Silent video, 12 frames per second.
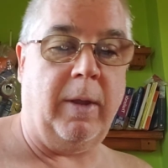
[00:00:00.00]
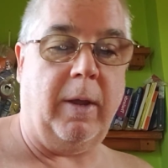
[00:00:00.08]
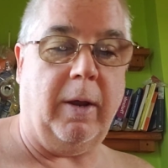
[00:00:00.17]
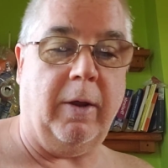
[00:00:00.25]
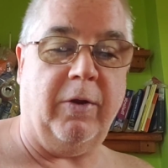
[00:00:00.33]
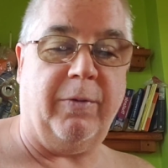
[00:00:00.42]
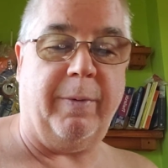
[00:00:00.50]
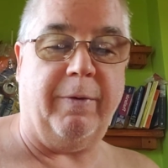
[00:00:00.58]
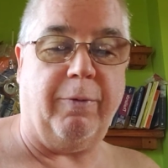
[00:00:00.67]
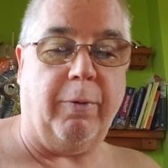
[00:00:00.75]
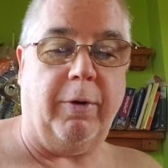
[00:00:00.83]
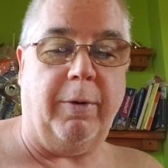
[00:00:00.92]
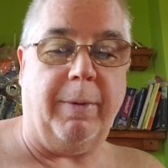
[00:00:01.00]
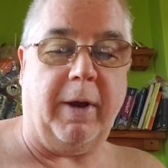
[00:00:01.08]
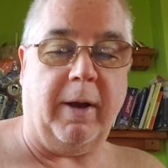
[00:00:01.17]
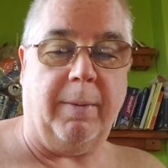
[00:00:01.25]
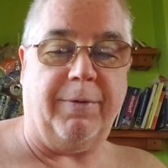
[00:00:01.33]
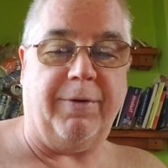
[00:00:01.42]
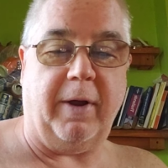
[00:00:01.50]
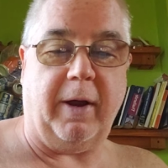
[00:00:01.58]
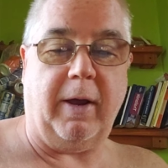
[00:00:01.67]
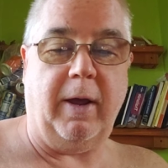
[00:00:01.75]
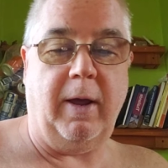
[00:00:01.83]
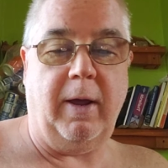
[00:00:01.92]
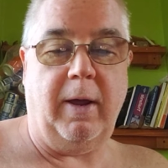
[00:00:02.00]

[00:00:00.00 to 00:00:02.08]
is before you become sick.